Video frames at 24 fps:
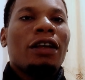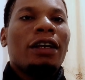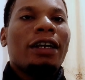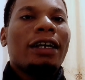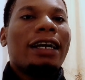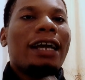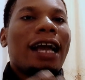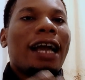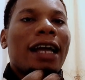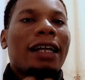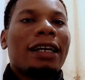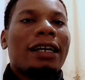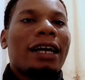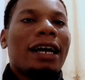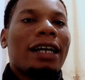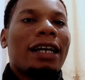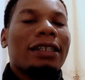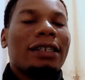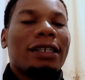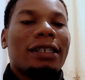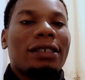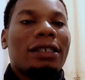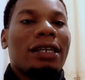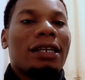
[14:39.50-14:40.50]

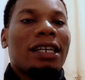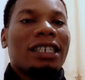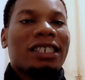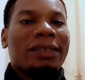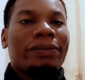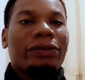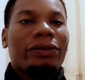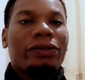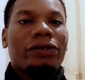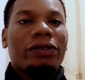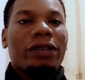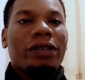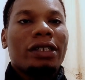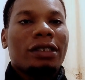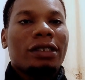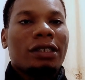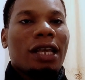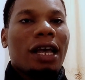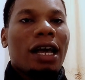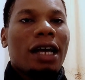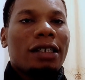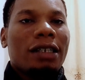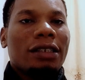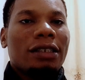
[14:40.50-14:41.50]
gathering experience,
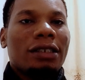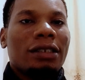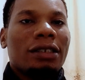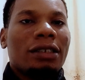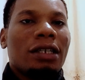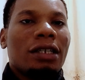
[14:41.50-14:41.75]
and